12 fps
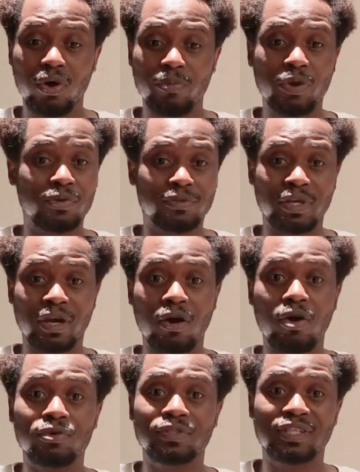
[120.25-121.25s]
because they are
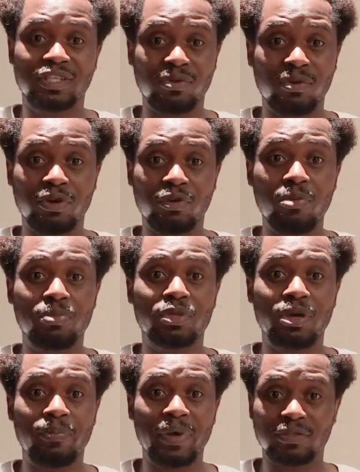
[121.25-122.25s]
all theory
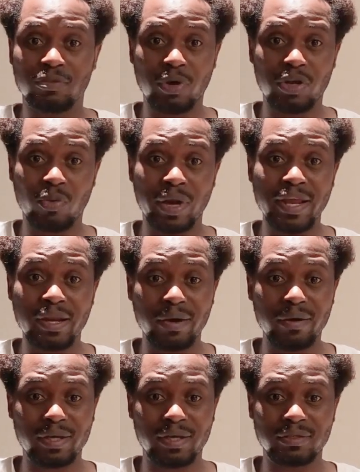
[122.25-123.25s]
computer based, but what I
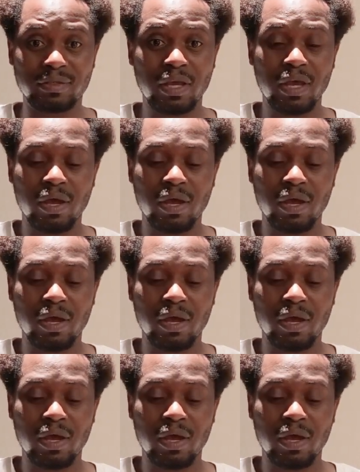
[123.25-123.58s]
know is